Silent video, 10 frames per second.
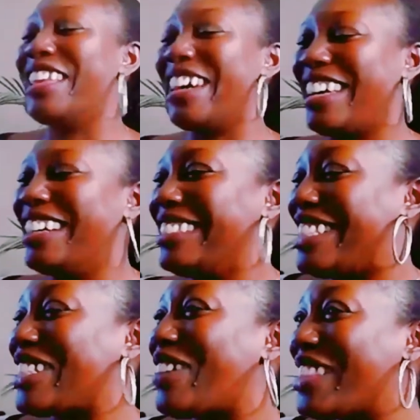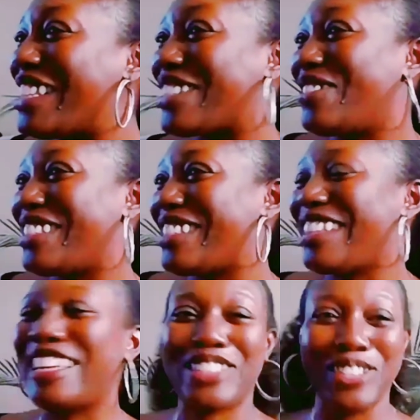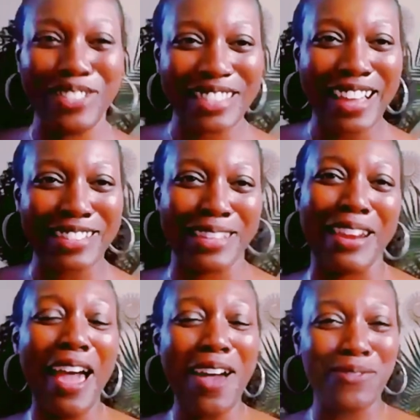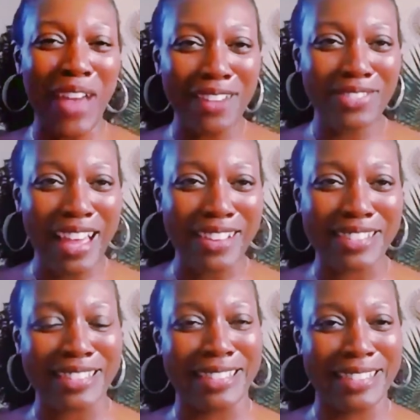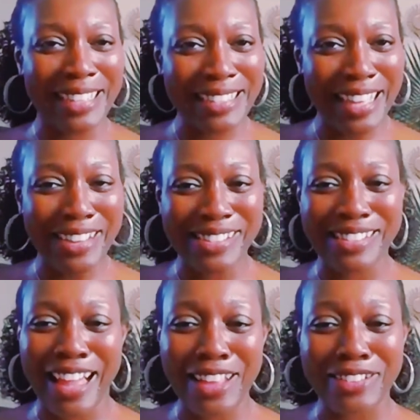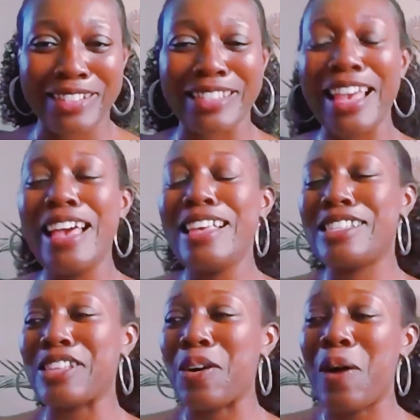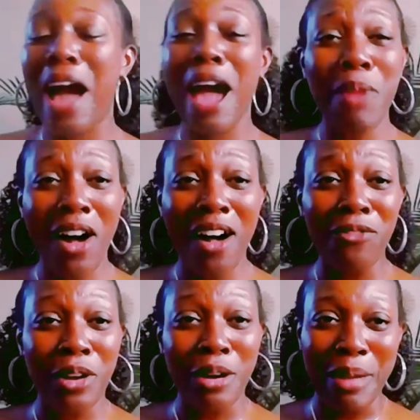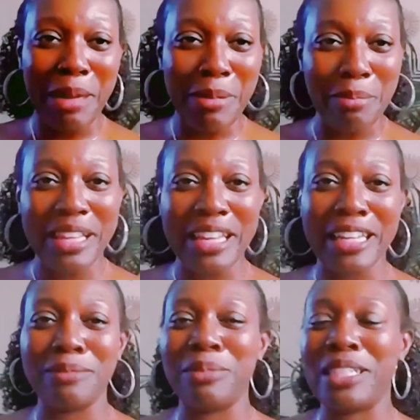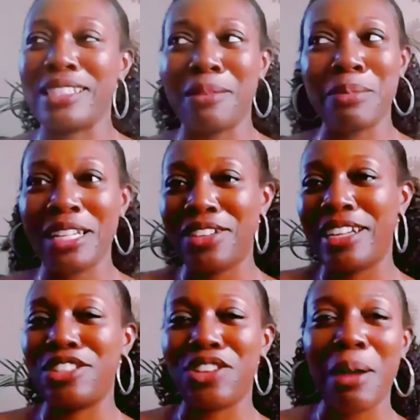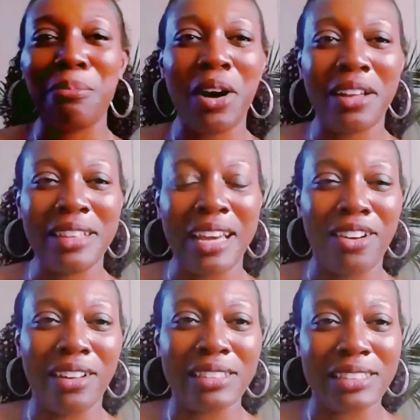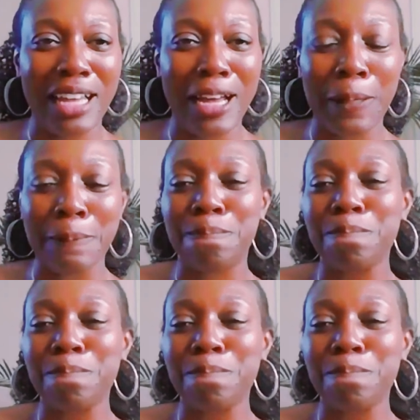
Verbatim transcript: Like some of these courses, like $2,000, $5,000, $6,000. So I'm all for a payment plan because I'm not trying to drop all that all the time.